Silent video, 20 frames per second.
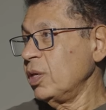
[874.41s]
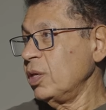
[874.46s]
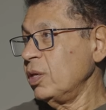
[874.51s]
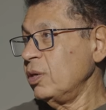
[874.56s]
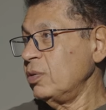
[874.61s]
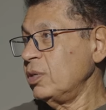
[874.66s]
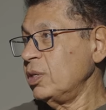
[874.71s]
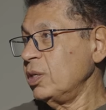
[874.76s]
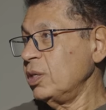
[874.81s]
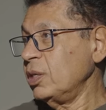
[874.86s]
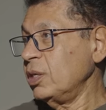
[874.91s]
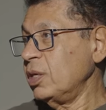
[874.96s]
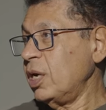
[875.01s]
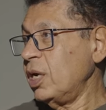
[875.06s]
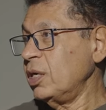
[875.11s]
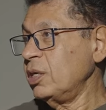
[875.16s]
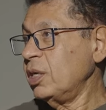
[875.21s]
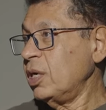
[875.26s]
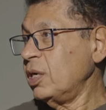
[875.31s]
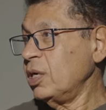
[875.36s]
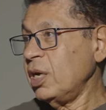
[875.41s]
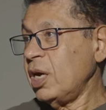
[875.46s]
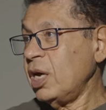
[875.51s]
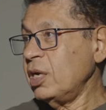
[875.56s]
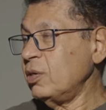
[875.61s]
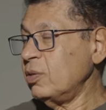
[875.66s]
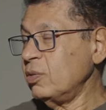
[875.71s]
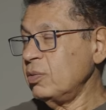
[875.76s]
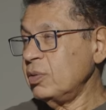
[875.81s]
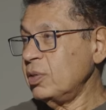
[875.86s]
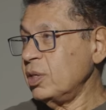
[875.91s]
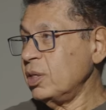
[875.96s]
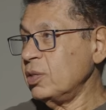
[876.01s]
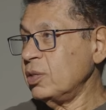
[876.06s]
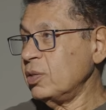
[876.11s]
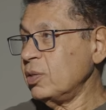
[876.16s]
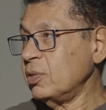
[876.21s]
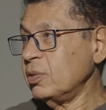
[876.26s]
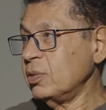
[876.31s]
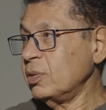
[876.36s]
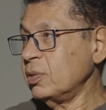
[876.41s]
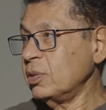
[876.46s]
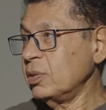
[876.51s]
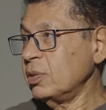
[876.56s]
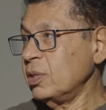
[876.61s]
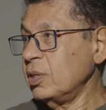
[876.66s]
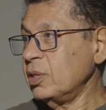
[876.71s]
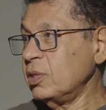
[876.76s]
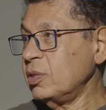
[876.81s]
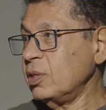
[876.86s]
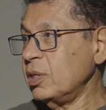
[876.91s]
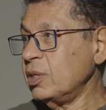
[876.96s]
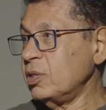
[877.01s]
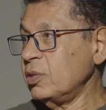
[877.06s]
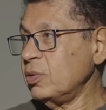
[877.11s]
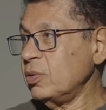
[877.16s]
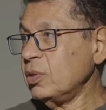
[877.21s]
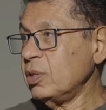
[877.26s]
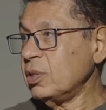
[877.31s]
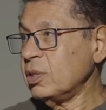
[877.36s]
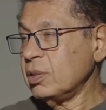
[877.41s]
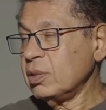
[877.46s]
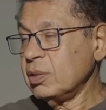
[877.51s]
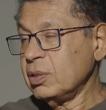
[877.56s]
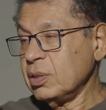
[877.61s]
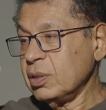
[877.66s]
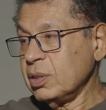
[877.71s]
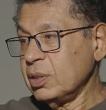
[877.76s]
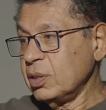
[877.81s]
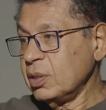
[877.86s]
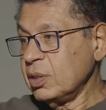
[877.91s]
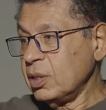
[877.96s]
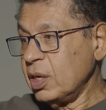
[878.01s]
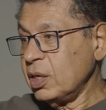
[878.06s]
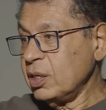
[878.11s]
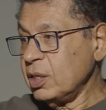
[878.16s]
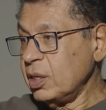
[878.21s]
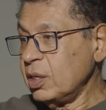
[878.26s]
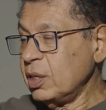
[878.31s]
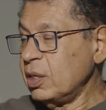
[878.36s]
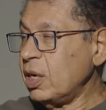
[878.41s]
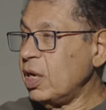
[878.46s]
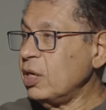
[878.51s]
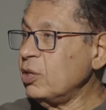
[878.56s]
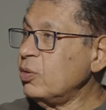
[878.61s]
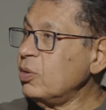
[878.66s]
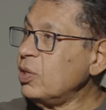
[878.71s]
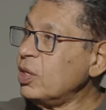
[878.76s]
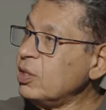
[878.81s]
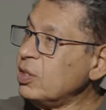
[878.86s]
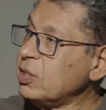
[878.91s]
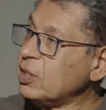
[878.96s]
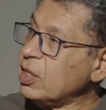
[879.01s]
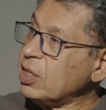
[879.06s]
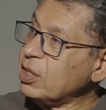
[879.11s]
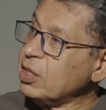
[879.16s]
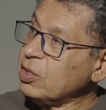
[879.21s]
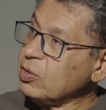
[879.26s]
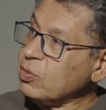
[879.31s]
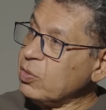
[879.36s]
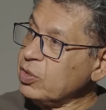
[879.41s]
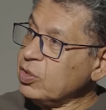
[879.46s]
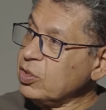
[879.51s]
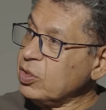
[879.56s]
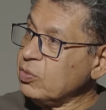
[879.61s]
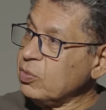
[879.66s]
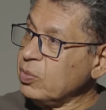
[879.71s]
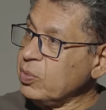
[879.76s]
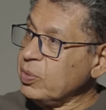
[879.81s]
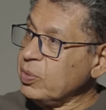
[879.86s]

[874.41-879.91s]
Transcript: You see, I don't think so. It's not, I don't understand that question.